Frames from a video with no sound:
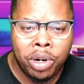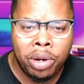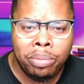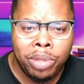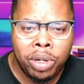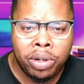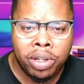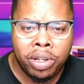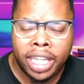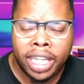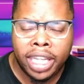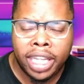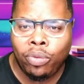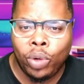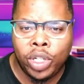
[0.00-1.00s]
and milk and the
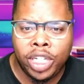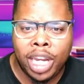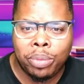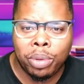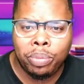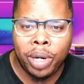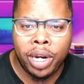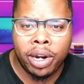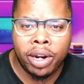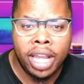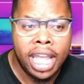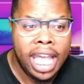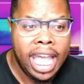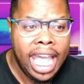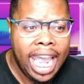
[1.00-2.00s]
calf which he had prepared
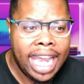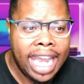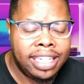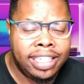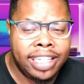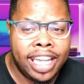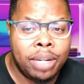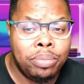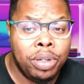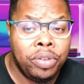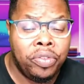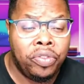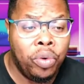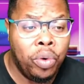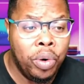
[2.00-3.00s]
and set it
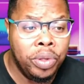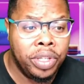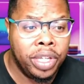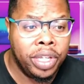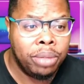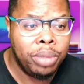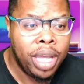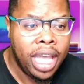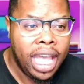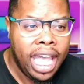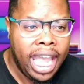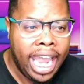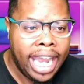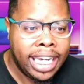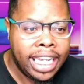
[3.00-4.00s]
before them,
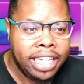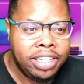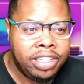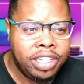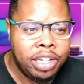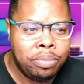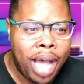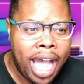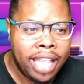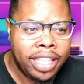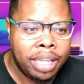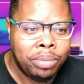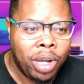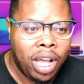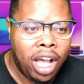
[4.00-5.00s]
and he stood by
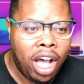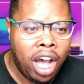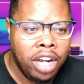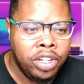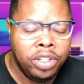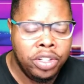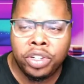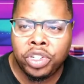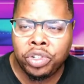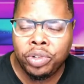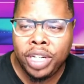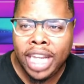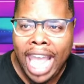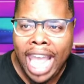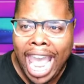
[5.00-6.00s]
them under the
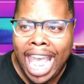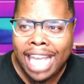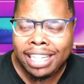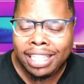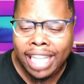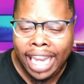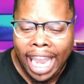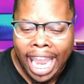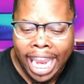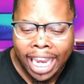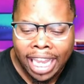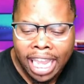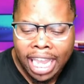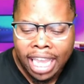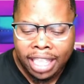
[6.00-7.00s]
tree as they ate.
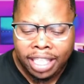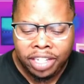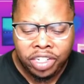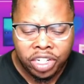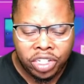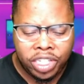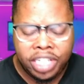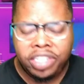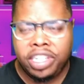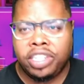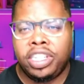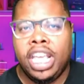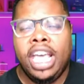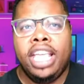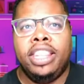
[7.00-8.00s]
This is this is
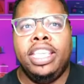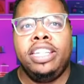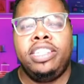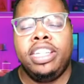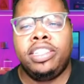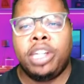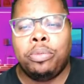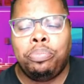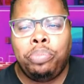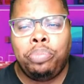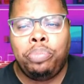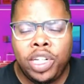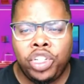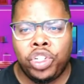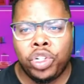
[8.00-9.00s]
this is a
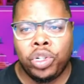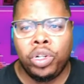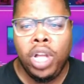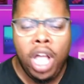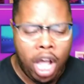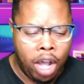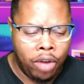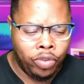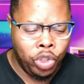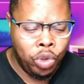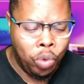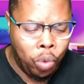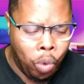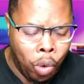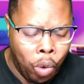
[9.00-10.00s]
picture of you
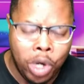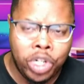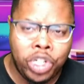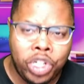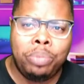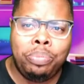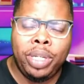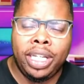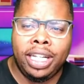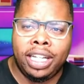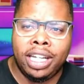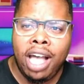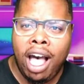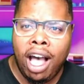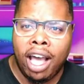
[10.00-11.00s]
worshiping
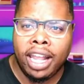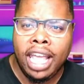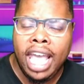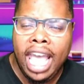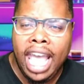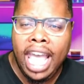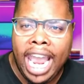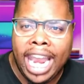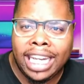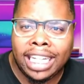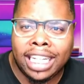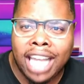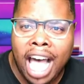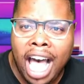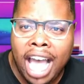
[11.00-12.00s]
God and
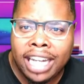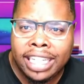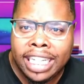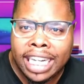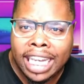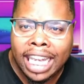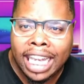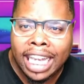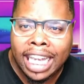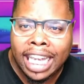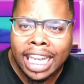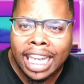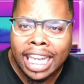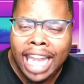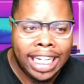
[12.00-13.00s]
God
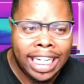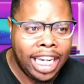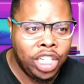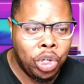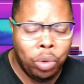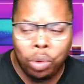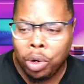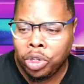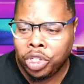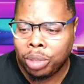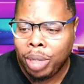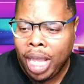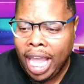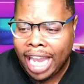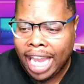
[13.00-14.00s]
delighting in worship
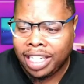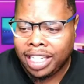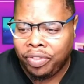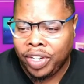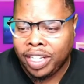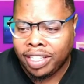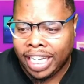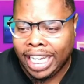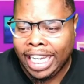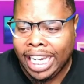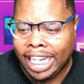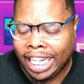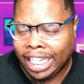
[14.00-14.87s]
as if he's eating.